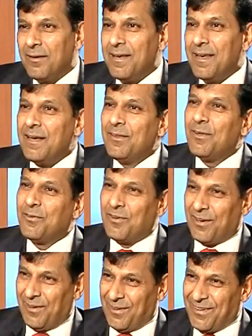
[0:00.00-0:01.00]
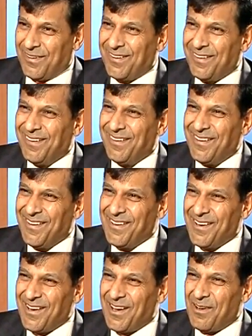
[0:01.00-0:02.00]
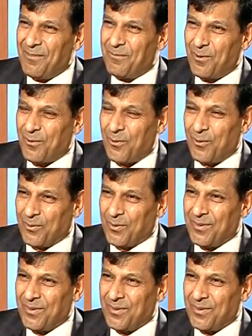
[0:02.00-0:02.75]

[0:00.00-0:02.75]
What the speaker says: lead the charge for growth.